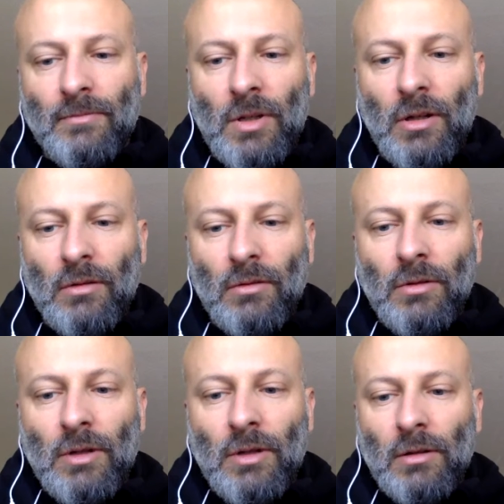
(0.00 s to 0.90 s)
you know,
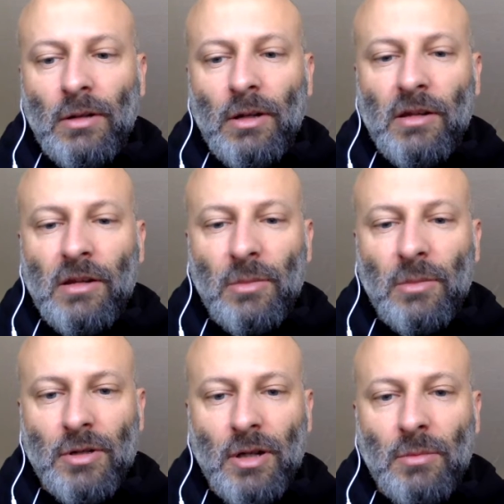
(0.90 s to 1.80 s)
it's going to be
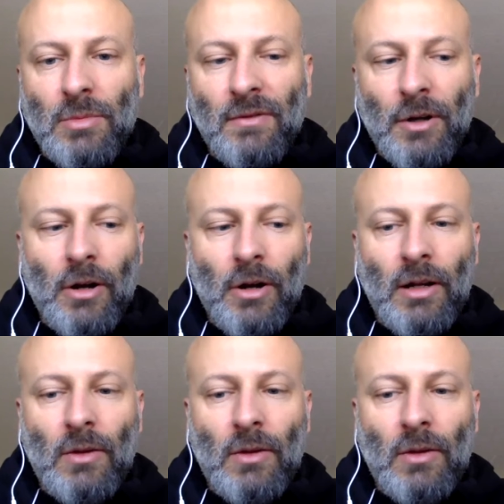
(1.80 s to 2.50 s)
your job to figure out